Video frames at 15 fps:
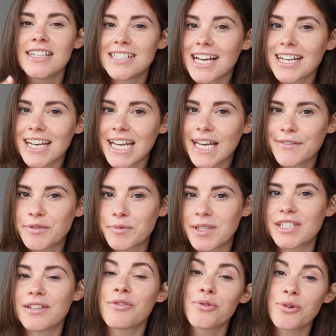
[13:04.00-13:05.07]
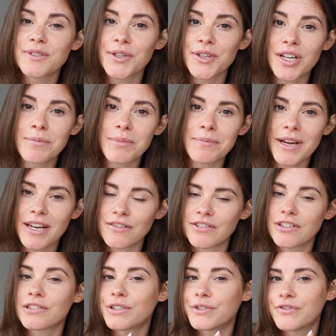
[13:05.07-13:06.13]
deadlifts, which are also going to be
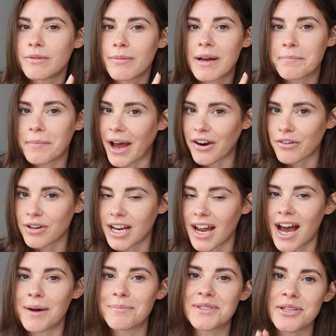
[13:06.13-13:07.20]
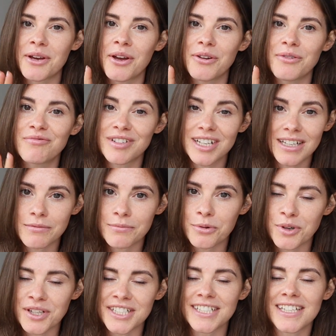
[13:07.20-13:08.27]
beneficial for my back rehab, so really
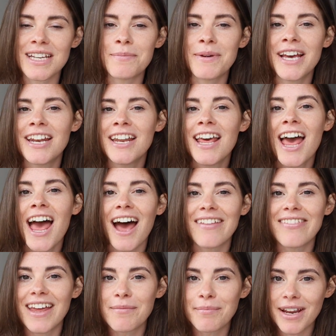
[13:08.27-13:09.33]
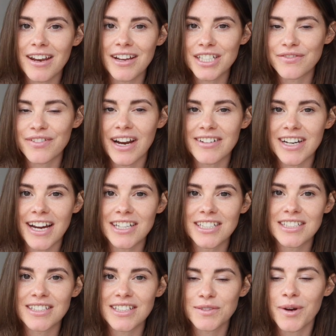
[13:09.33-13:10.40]
important to keep in, and then my lunge
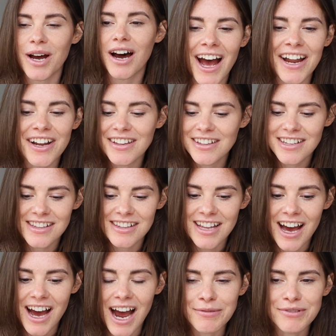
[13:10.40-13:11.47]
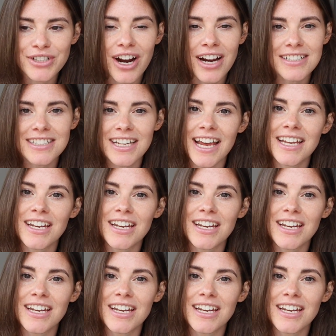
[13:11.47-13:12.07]
variations as well. And other than that, I'm trying to get